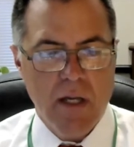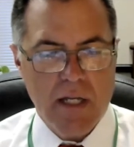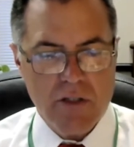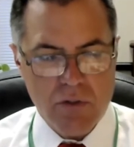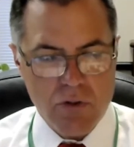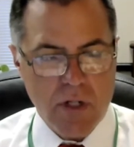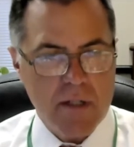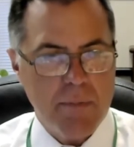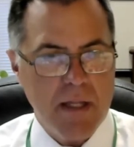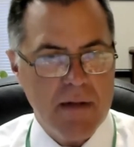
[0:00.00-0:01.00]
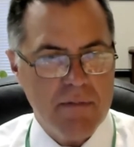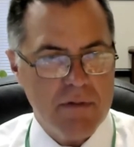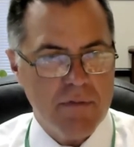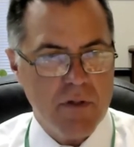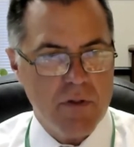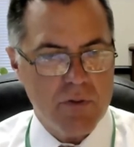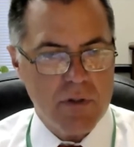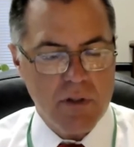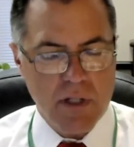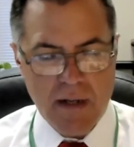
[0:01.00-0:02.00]
And so they're trying to plan for the future
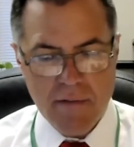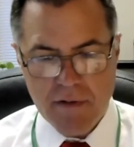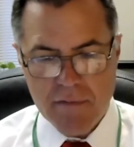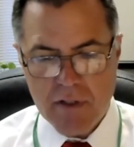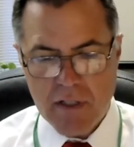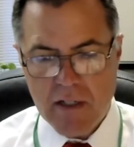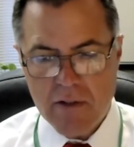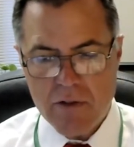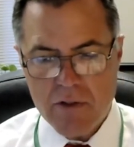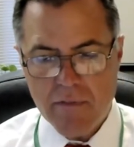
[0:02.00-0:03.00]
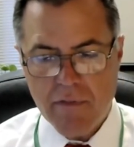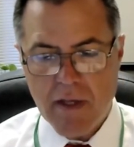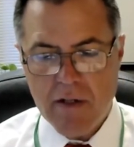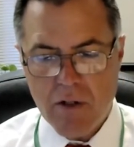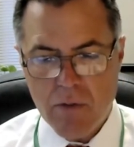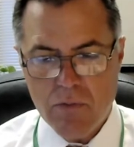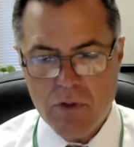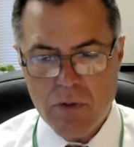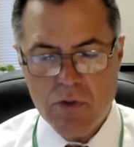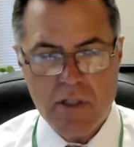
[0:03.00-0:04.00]
and looking out 50 years. If they don't
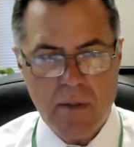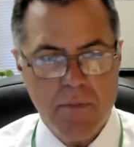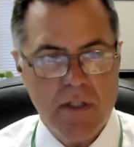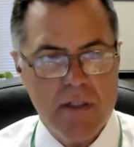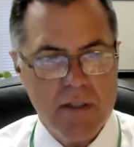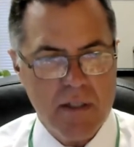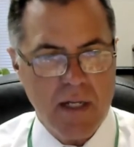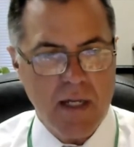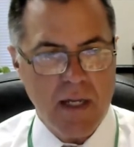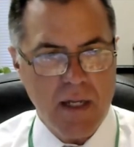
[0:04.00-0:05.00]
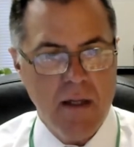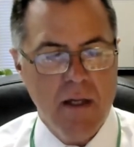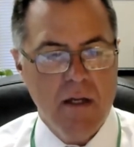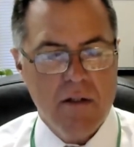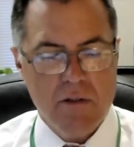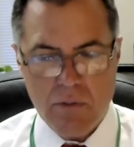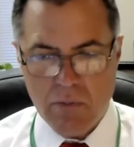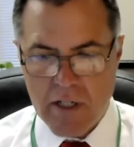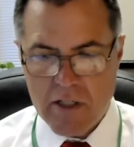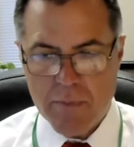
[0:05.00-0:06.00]
do something today to
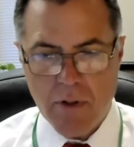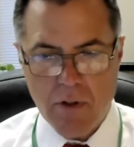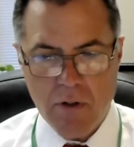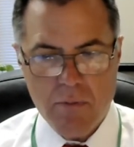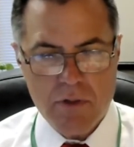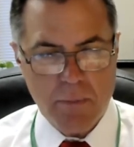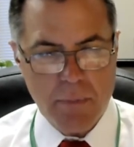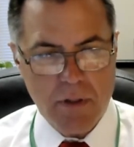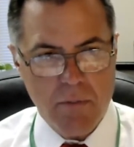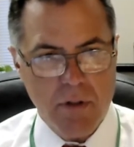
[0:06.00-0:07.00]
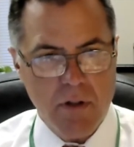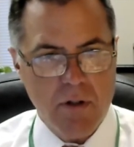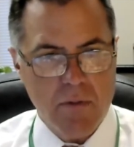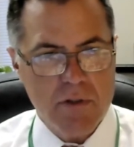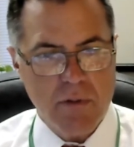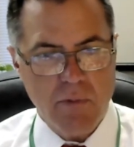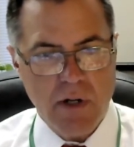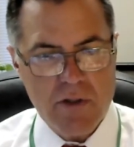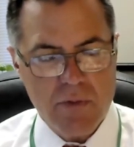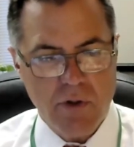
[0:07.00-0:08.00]
raise berms and build berms and
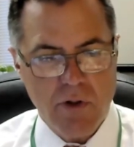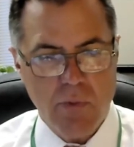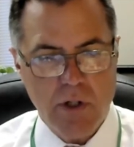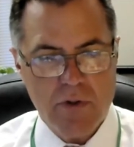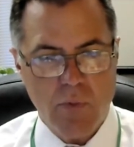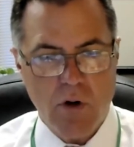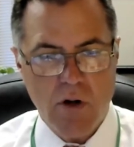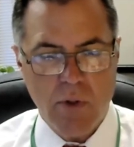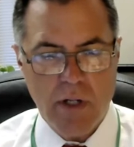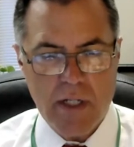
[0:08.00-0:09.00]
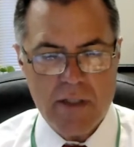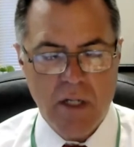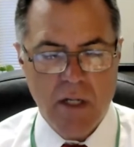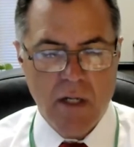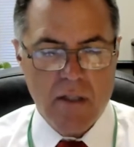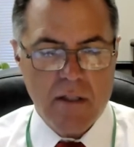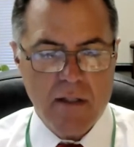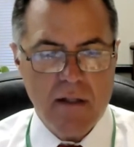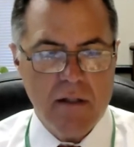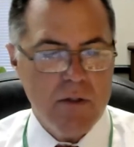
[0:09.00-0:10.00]
raise some roadways and walkways, then
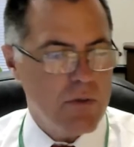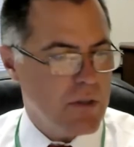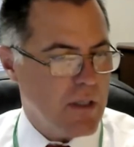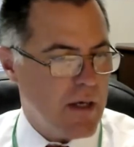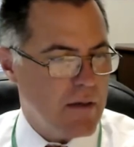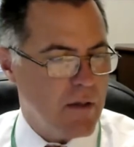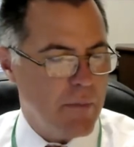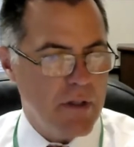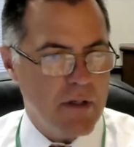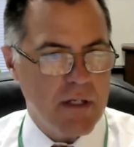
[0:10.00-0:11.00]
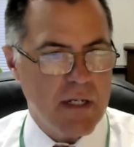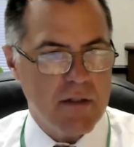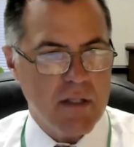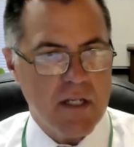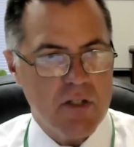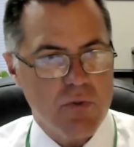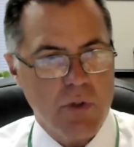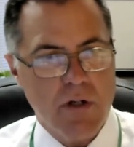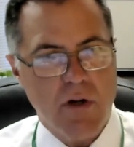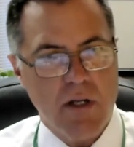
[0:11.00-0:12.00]
they lose a lot of the ability to get to the history
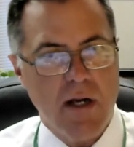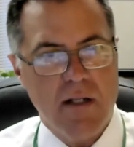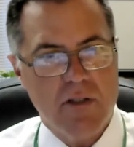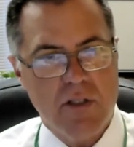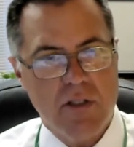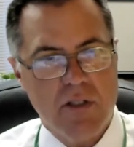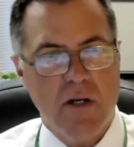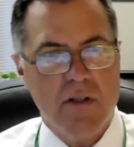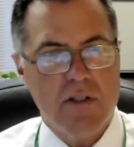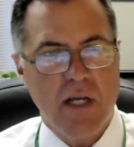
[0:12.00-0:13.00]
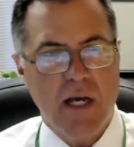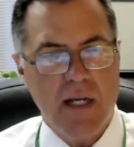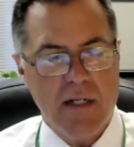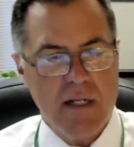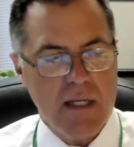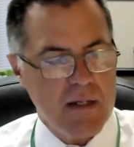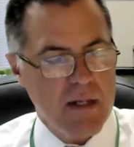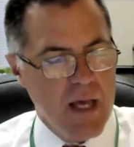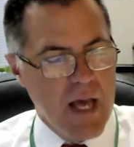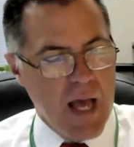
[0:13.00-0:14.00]
and archaeology that's on the site. And again,
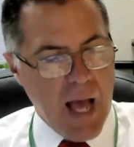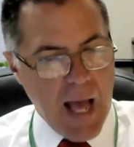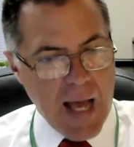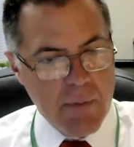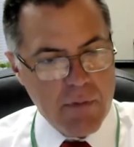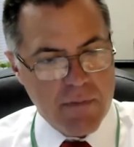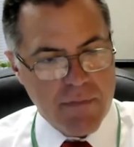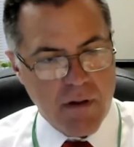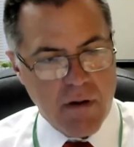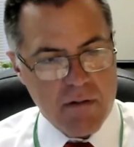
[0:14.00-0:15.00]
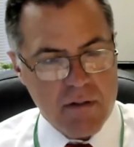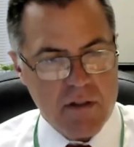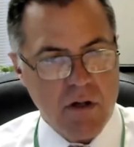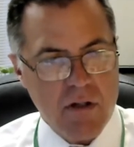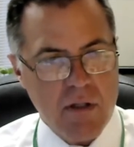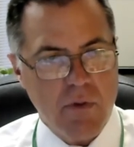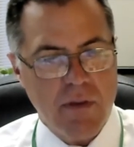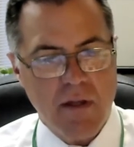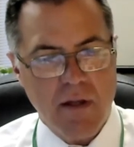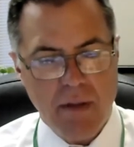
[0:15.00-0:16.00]
I would have thought, and talking with
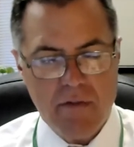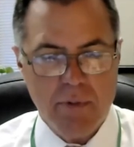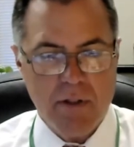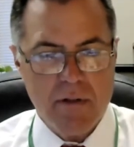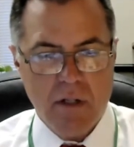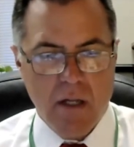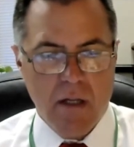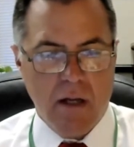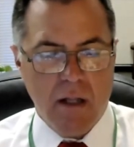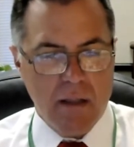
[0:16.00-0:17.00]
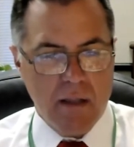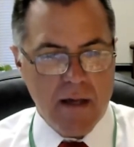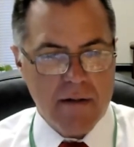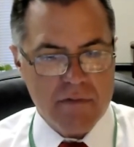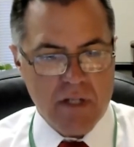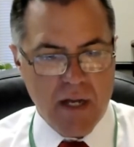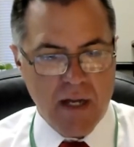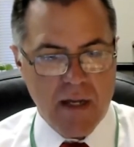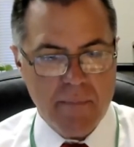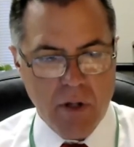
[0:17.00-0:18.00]
them, they've spent a lot of
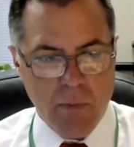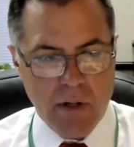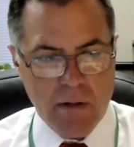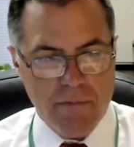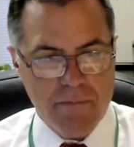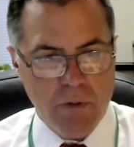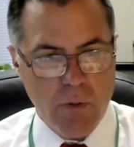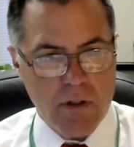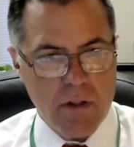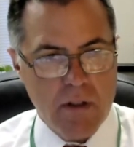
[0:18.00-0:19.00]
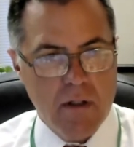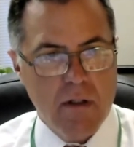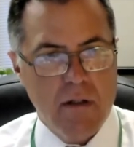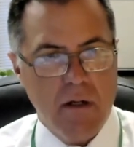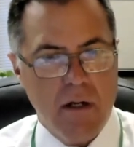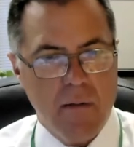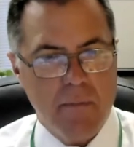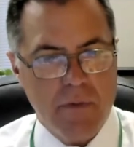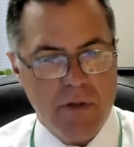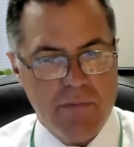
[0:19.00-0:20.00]
time around the
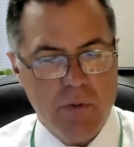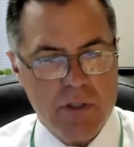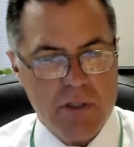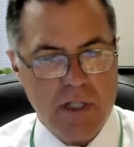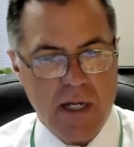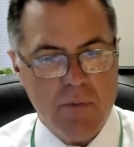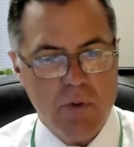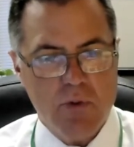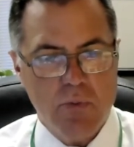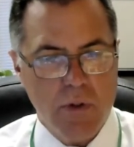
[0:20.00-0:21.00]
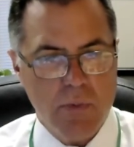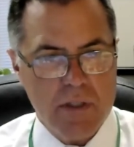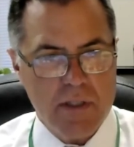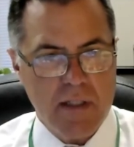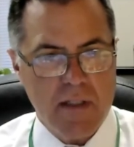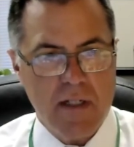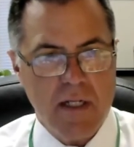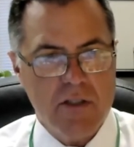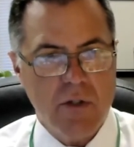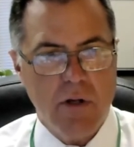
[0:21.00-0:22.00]
fort site, where we see the
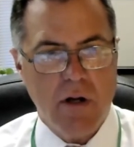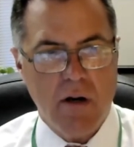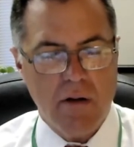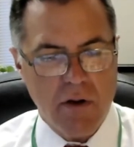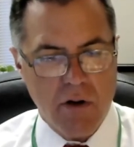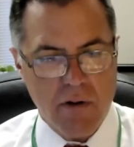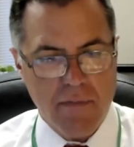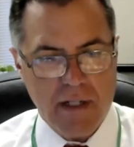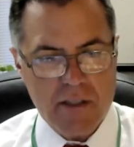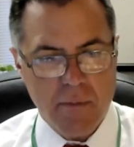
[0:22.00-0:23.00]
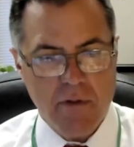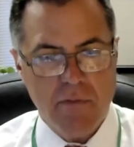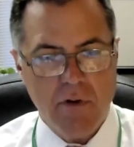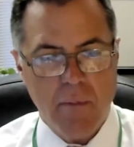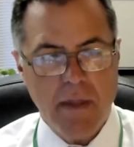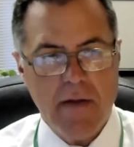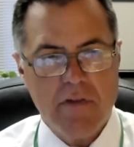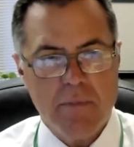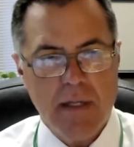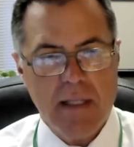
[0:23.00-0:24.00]
digs going on and the artifacts coming from. They have
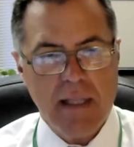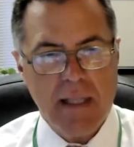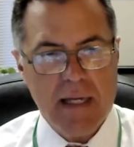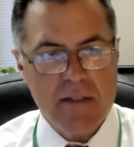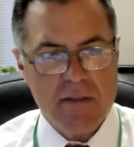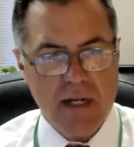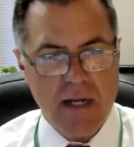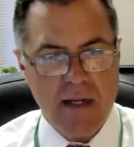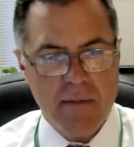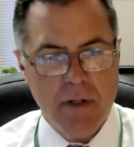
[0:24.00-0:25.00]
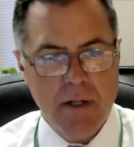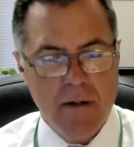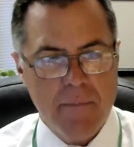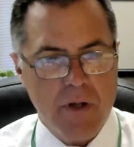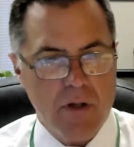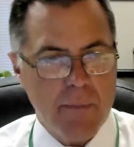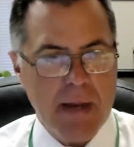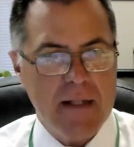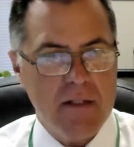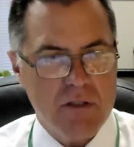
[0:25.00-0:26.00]
spent less time on the
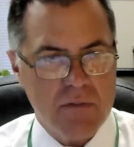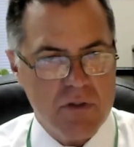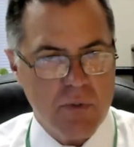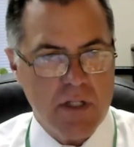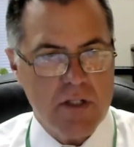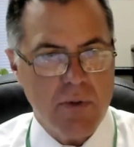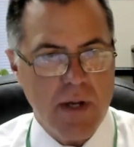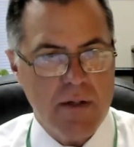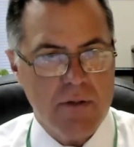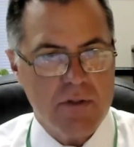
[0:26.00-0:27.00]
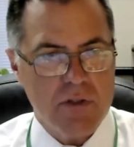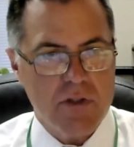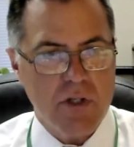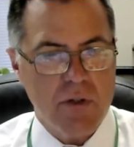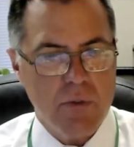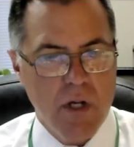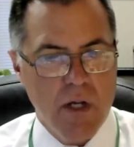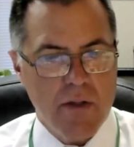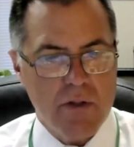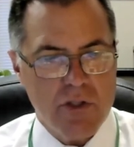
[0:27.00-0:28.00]
balance of the 22 acres. And so
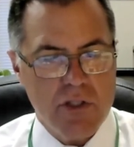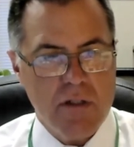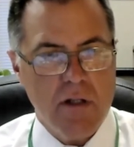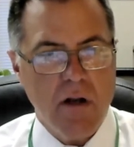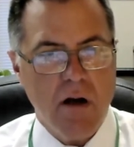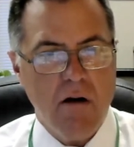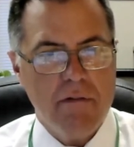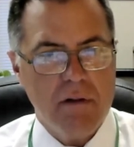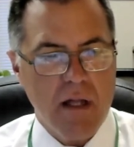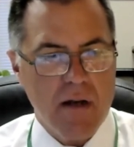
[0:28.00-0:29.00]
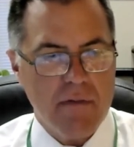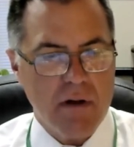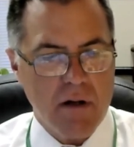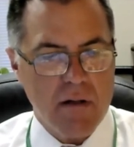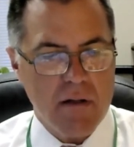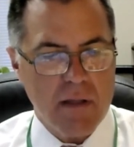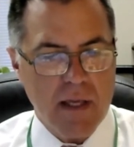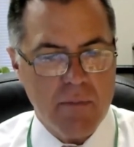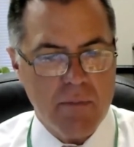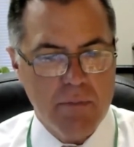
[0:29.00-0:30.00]
there's still an awful lot of area that
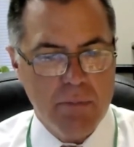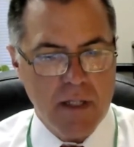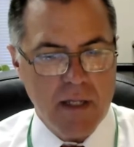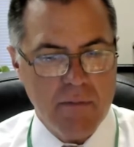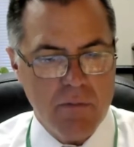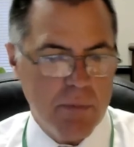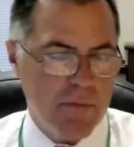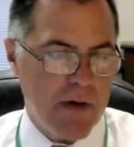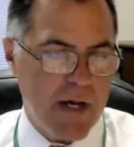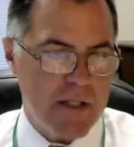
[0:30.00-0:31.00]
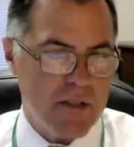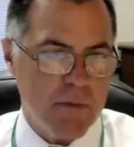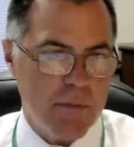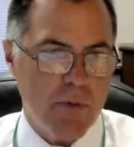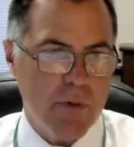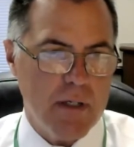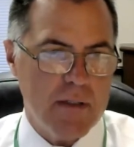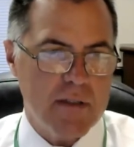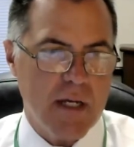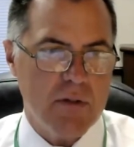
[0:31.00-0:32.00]
they believe will provide some important
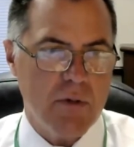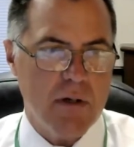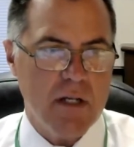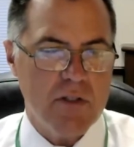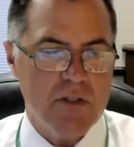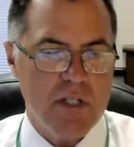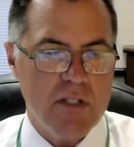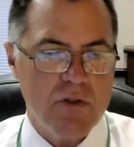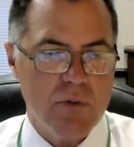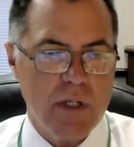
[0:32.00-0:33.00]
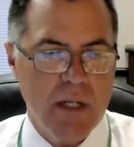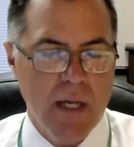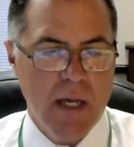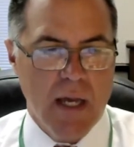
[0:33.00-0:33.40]
insight to our nation's history.